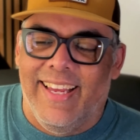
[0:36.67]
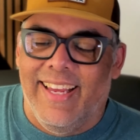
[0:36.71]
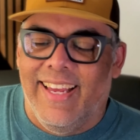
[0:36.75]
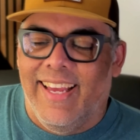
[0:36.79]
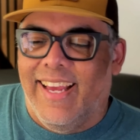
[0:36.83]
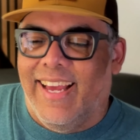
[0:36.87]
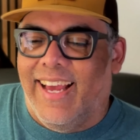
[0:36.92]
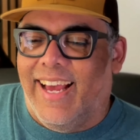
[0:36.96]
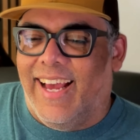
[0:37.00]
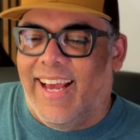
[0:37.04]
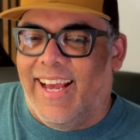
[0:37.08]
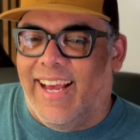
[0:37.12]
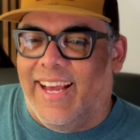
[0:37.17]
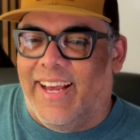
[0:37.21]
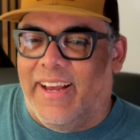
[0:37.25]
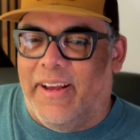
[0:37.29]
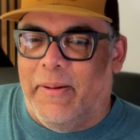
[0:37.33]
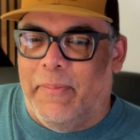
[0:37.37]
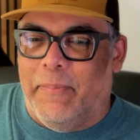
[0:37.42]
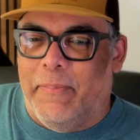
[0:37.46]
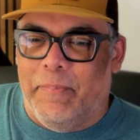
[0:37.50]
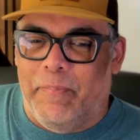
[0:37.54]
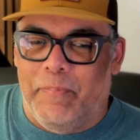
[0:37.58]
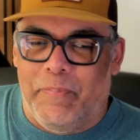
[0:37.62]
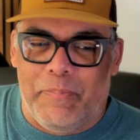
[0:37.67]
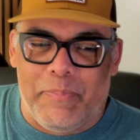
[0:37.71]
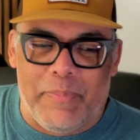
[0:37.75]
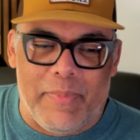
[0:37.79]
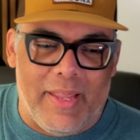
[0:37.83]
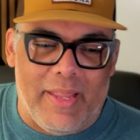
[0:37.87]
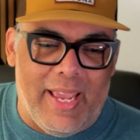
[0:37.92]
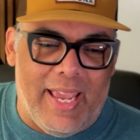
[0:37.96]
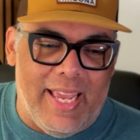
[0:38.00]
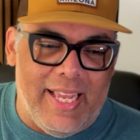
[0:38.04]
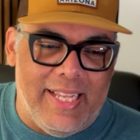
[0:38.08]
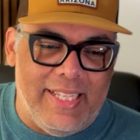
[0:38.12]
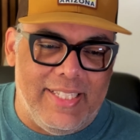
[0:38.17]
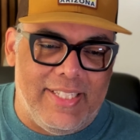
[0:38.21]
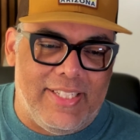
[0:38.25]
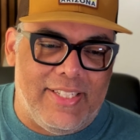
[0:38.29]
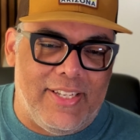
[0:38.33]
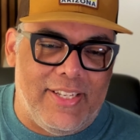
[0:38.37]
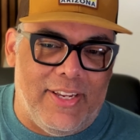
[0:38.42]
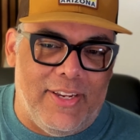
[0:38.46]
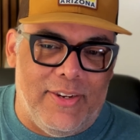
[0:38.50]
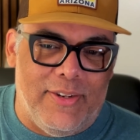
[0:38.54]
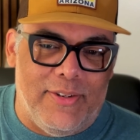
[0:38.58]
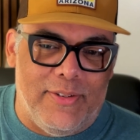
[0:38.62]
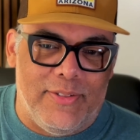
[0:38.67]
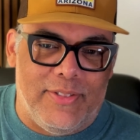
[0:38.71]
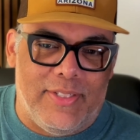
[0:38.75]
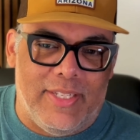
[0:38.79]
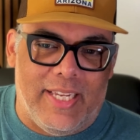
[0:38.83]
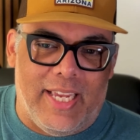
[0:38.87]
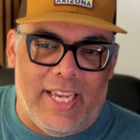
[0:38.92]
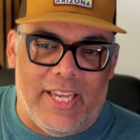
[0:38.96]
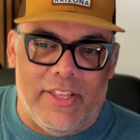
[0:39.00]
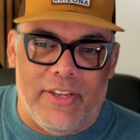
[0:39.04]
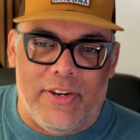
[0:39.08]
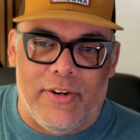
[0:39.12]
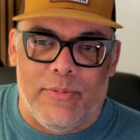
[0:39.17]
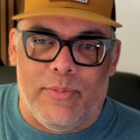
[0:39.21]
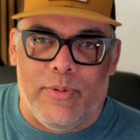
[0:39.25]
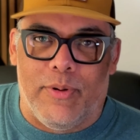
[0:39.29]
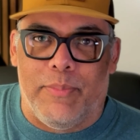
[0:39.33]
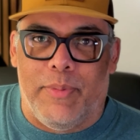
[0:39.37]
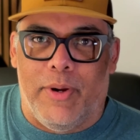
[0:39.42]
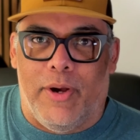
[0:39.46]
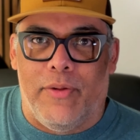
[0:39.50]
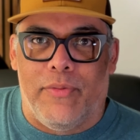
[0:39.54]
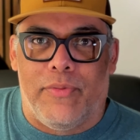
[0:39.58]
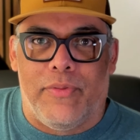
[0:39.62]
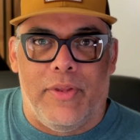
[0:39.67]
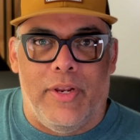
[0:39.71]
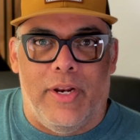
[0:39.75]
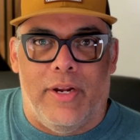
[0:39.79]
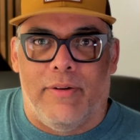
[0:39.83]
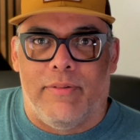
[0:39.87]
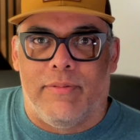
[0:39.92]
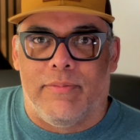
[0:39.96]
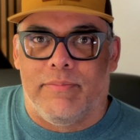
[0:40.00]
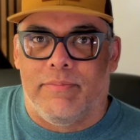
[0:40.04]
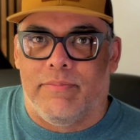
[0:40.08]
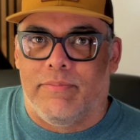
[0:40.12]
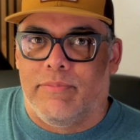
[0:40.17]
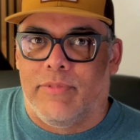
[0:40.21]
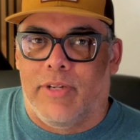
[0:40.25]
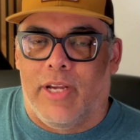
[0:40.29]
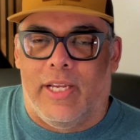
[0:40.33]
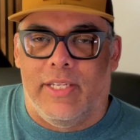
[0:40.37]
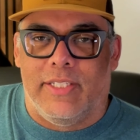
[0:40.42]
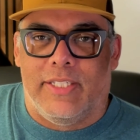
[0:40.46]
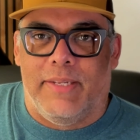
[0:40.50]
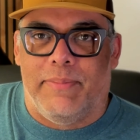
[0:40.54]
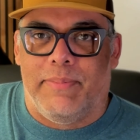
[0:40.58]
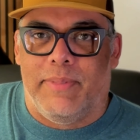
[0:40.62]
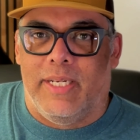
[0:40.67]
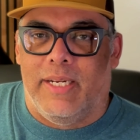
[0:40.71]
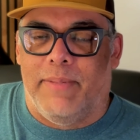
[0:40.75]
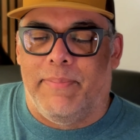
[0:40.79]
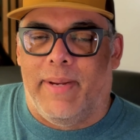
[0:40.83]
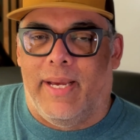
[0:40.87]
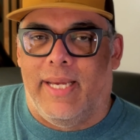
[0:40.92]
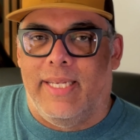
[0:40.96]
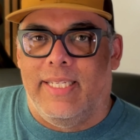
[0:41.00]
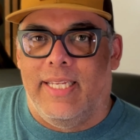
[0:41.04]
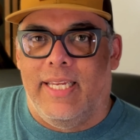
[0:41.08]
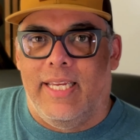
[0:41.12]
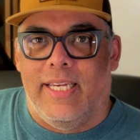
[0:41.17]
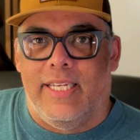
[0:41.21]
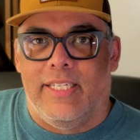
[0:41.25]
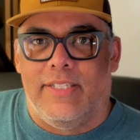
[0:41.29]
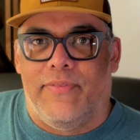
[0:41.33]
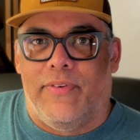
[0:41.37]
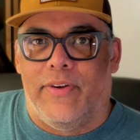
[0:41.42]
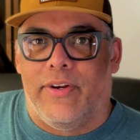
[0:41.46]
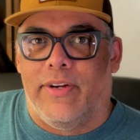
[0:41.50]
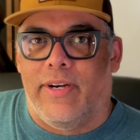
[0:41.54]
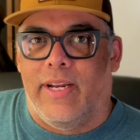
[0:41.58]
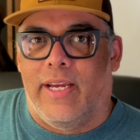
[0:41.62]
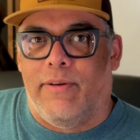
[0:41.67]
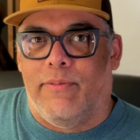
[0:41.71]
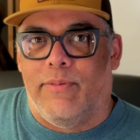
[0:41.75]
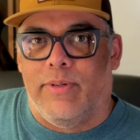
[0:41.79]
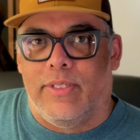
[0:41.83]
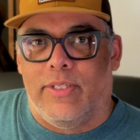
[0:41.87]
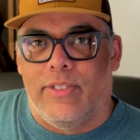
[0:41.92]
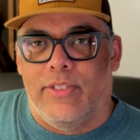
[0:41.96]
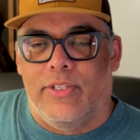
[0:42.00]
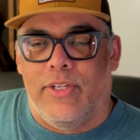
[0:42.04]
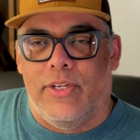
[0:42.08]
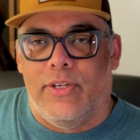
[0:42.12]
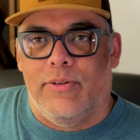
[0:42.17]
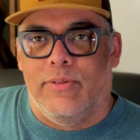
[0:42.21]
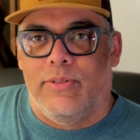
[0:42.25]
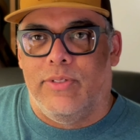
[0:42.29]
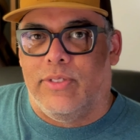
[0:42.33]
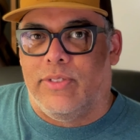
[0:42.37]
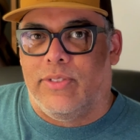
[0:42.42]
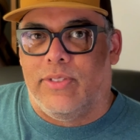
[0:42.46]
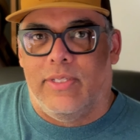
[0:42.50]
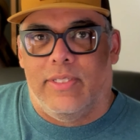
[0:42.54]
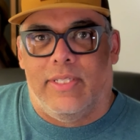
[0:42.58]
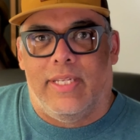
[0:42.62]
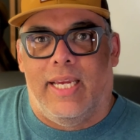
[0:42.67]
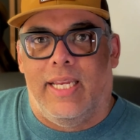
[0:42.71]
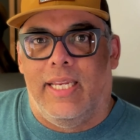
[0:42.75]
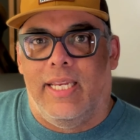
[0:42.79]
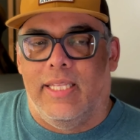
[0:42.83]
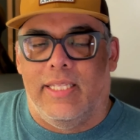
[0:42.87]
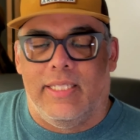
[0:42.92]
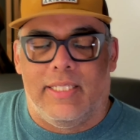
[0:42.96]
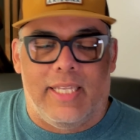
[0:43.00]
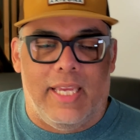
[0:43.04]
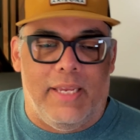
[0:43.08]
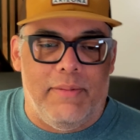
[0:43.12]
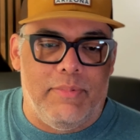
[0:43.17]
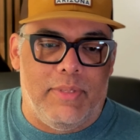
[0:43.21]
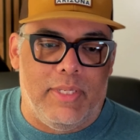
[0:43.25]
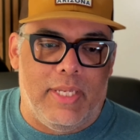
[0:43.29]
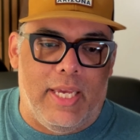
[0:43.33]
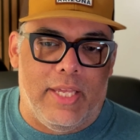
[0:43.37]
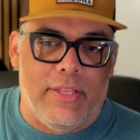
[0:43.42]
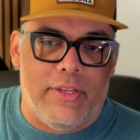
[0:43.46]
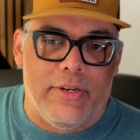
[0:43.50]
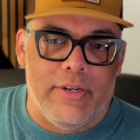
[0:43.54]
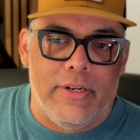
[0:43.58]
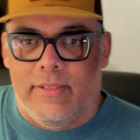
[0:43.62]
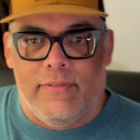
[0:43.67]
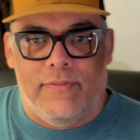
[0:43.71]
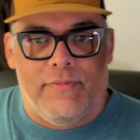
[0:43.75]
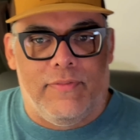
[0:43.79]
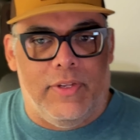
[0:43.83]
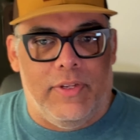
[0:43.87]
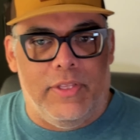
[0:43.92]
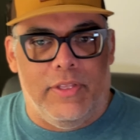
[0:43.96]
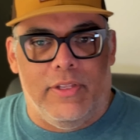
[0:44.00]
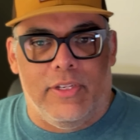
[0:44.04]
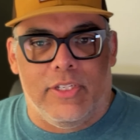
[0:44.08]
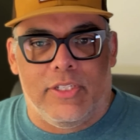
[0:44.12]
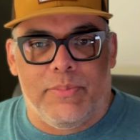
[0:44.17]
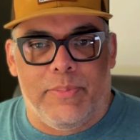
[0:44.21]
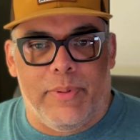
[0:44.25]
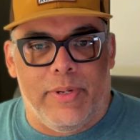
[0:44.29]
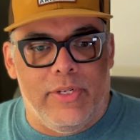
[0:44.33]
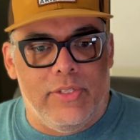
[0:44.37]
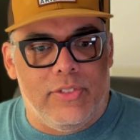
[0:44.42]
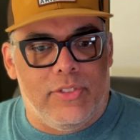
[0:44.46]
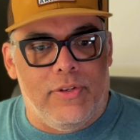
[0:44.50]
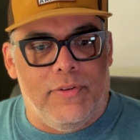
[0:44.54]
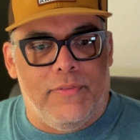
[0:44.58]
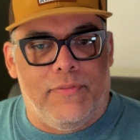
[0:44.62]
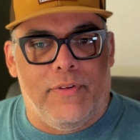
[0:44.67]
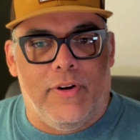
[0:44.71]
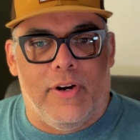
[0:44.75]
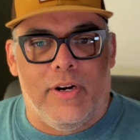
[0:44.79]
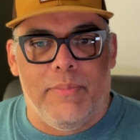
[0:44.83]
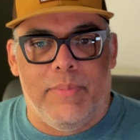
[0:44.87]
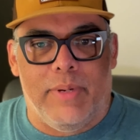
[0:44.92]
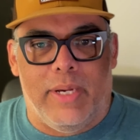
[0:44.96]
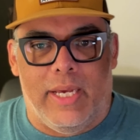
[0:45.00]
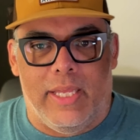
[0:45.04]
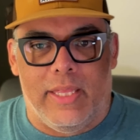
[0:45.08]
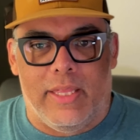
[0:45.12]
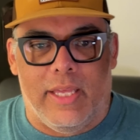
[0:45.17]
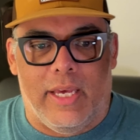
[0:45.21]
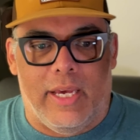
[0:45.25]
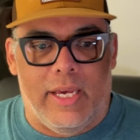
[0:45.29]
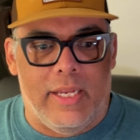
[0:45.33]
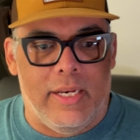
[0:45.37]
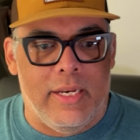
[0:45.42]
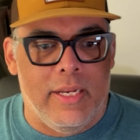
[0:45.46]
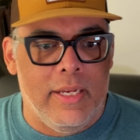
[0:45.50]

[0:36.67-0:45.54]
And so together we're both, concepting up ideas, figuring out what to do, and just designing this game together. Fun little experience so far, but I thought,